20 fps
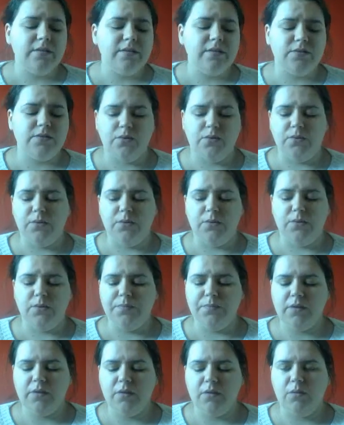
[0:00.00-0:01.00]
So
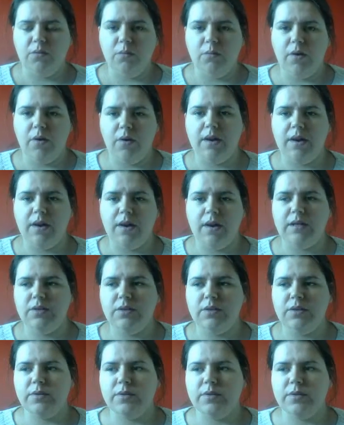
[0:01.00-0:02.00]
what I did
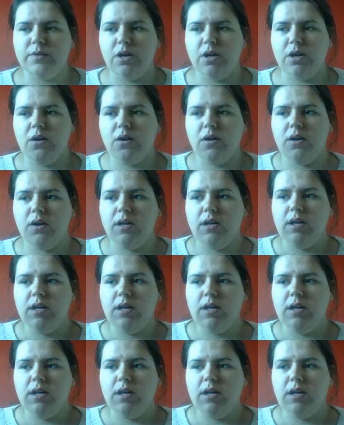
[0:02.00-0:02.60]
was I got